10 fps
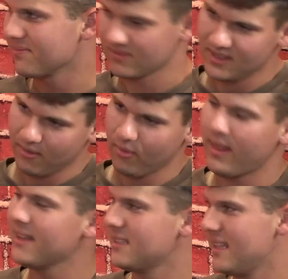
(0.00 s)
It's like, well,
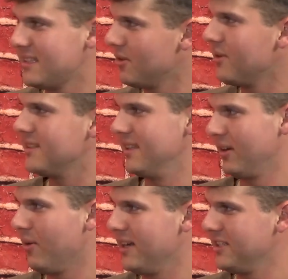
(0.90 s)
that's always in the
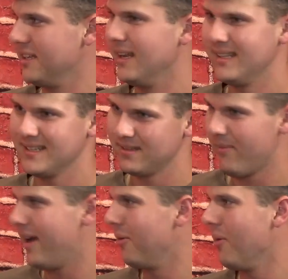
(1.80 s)
question. It doesn't
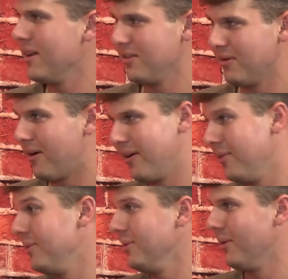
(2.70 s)
matter what you are,
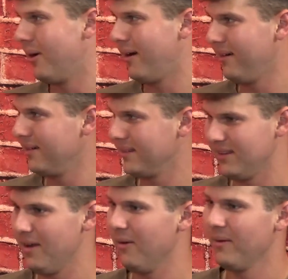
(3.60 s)
who you are.
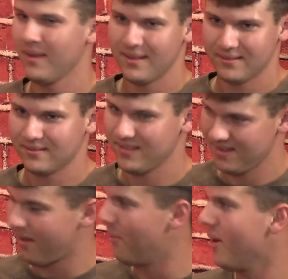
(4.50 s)

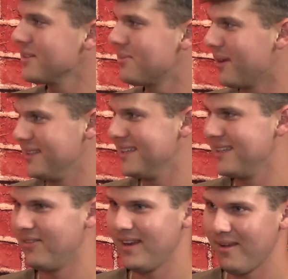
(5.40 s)
Elon Musk probably says
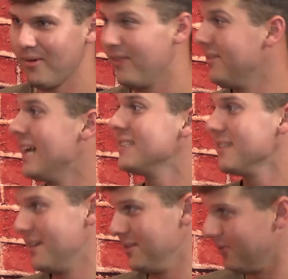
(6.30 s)
every day, what if
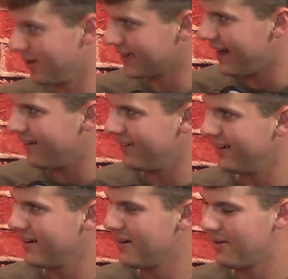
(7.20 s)
Tesla doesn't work out?
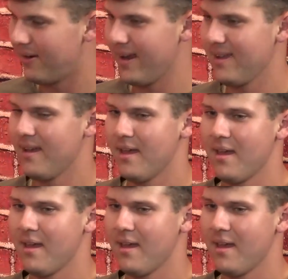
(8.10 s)
Right?